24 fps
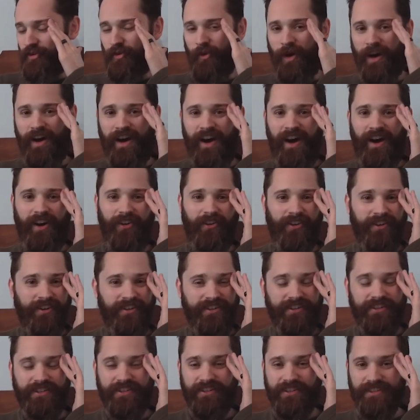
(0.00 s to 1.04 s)
Wow.
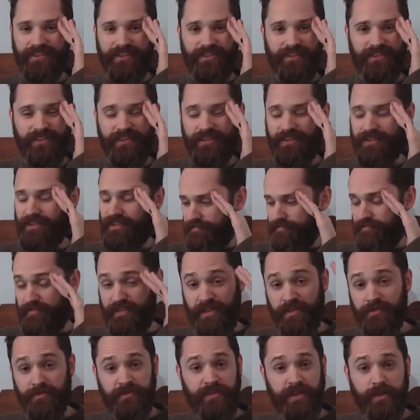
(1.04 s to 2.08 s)

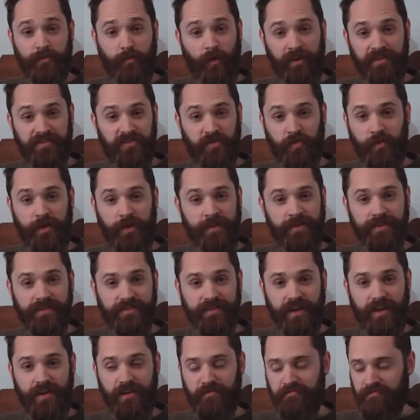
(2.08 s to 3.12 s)
Neither team wants to win this
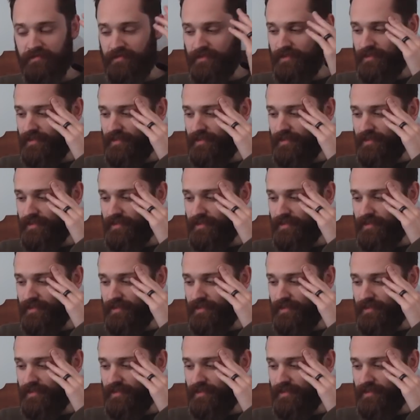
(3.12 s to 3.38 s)
game.